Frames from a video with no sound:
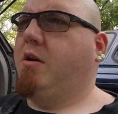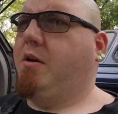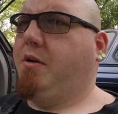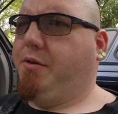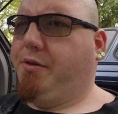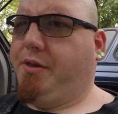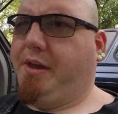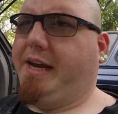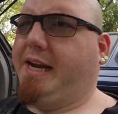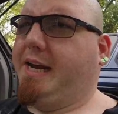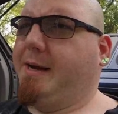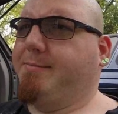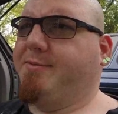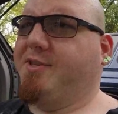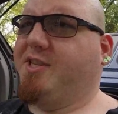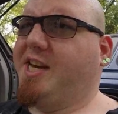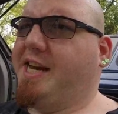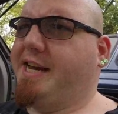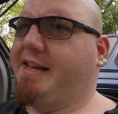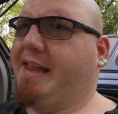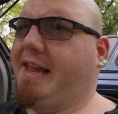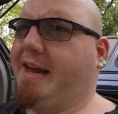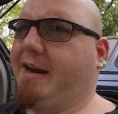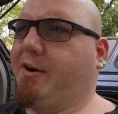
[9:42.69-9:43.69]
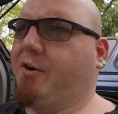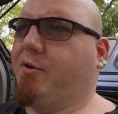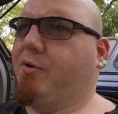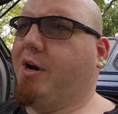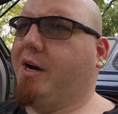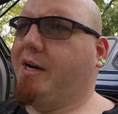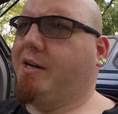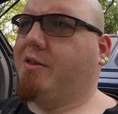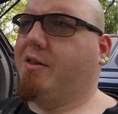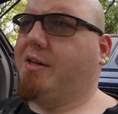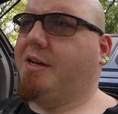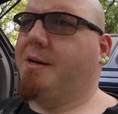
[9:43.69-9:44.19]
I think I'm saying that
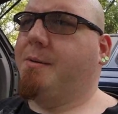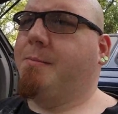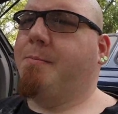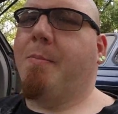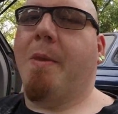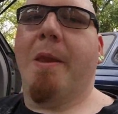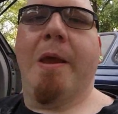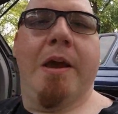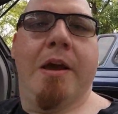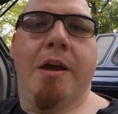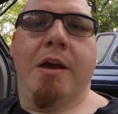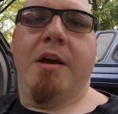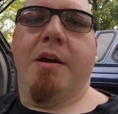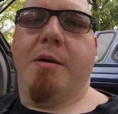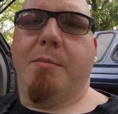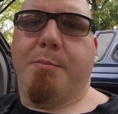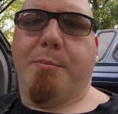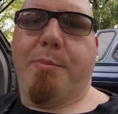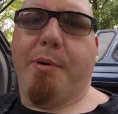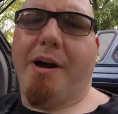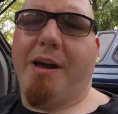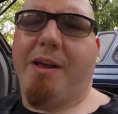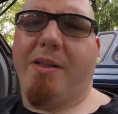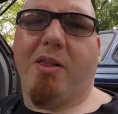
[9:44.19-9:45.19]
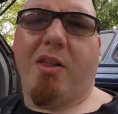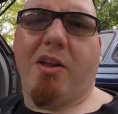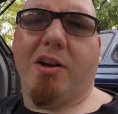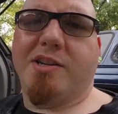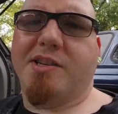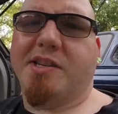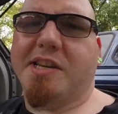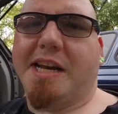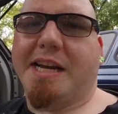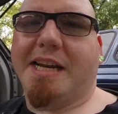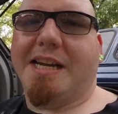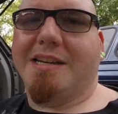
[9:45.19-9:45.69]
correctly. But it
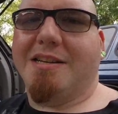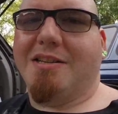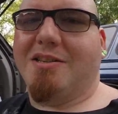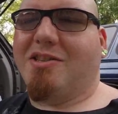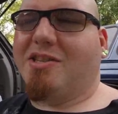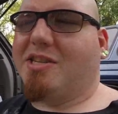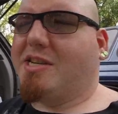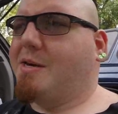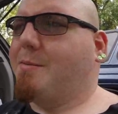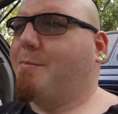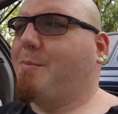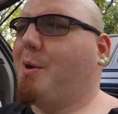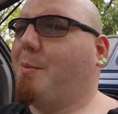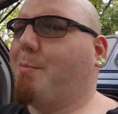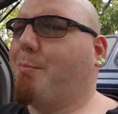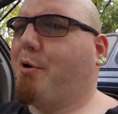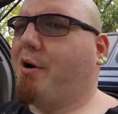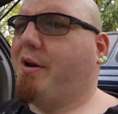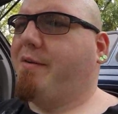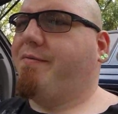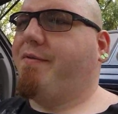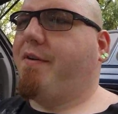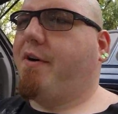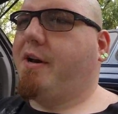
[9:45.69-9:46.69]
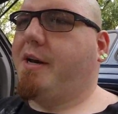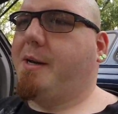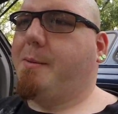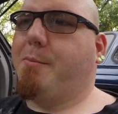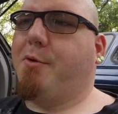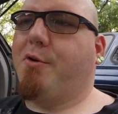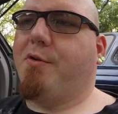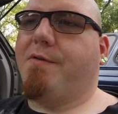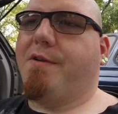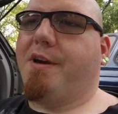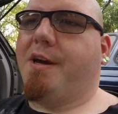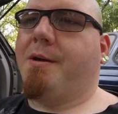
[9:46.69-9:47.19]
looks like it's going to be a pretty funny
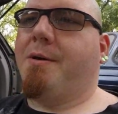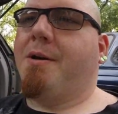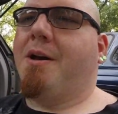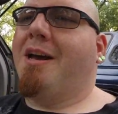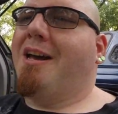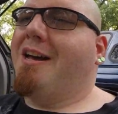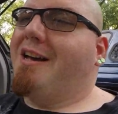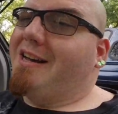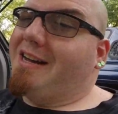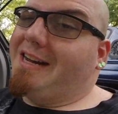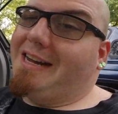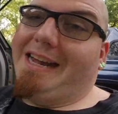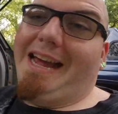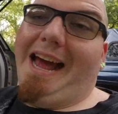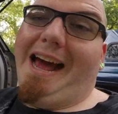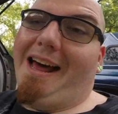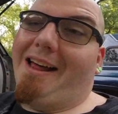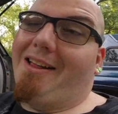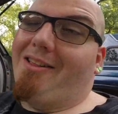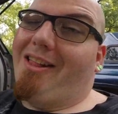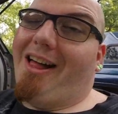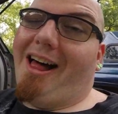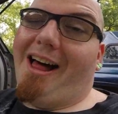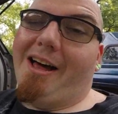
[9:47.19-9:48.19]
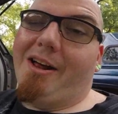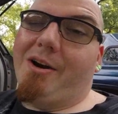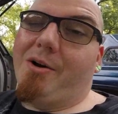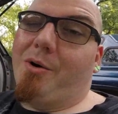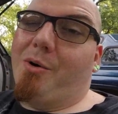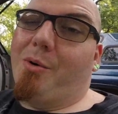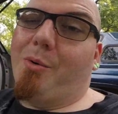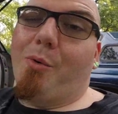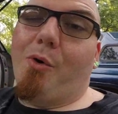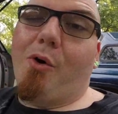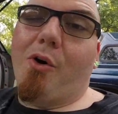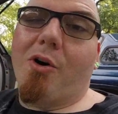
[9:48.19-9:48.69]
movie. Got a lot of
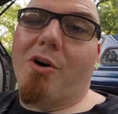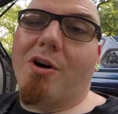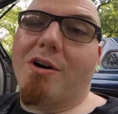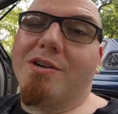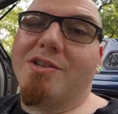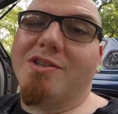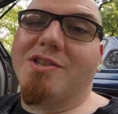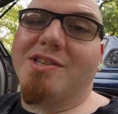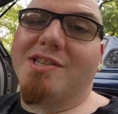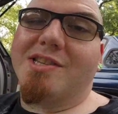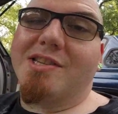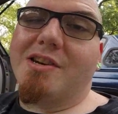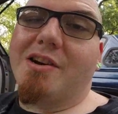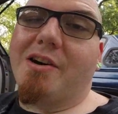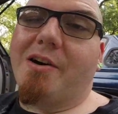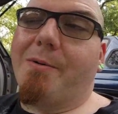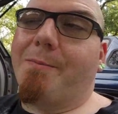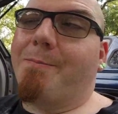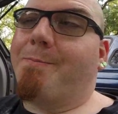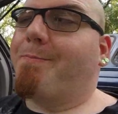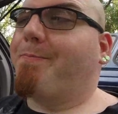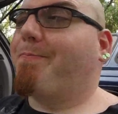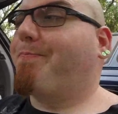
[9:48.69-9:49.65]
awards, so.